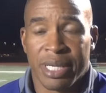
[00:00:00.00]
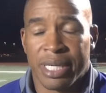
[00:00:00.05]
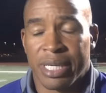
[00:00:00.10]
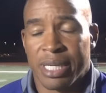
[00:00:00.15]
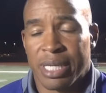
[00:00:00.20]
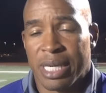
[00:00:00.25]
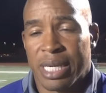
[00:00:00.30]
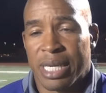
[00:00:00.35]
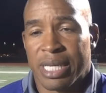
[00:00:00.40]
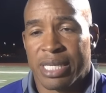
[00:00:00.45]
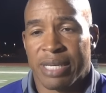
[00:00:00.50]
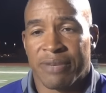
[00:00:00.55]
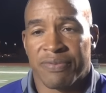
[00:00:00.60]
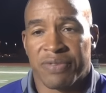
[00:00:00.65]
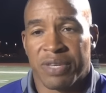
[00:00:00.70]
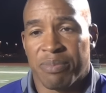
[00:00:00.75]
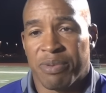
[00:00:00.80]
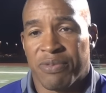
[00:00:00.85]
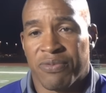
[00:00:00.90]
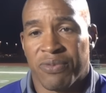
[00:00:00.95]
And as
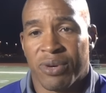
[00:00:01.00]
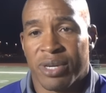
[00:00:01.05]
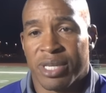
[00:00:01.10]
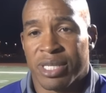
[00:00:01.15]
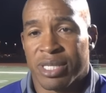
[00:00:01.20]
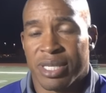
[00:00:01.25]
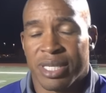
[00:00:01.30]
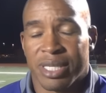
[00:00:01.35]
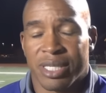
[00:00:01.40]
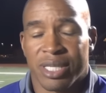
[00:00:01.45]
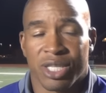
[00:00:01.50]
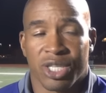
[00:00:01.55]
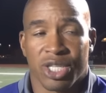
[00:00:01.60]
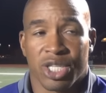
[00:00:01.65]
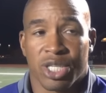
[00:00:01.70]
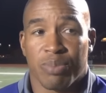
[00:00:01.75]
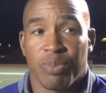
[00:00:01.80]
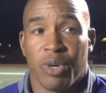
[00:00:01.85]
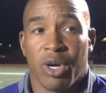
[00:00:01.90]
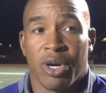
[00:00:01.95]
I've said before, he's, he's such
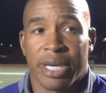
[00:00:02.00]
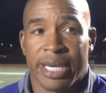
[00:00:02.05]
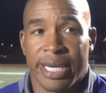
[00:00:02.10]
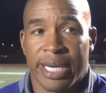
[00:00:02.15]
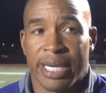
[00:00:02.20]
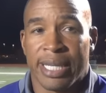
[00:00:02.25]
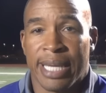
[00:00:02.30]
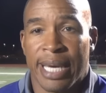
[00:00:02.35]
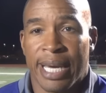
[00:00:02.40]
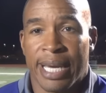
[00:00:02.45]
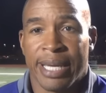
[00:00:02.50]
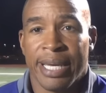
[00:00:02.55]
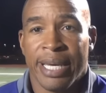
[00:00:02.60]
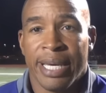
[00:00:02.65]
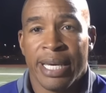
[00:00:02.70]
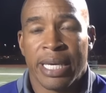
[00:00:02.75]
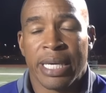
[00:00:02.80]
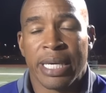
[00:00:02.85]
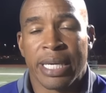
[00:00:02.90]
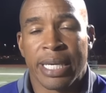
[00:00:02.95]
a smart kid that
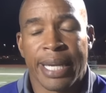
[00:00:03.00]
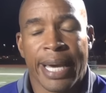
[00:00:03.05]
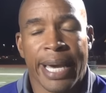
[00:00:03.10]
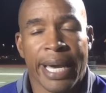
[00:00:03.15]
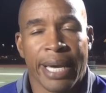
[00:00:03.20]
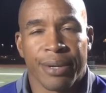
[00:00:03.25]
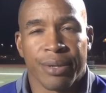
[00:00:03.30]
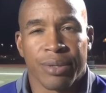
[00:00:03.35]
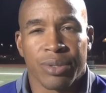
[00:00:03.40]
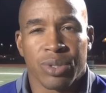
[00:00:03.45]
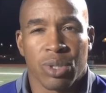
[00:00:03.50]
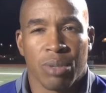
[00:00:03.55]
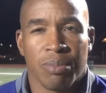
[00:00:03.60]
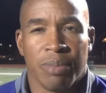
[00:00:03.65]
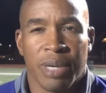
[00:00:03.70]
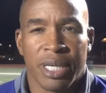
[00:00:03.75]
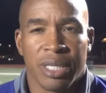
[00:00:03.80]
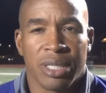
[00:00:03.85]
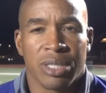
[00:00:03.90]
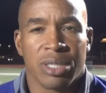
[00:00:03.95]
he can handle so
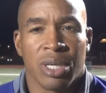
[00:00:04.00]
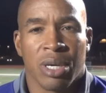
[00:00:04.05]
much.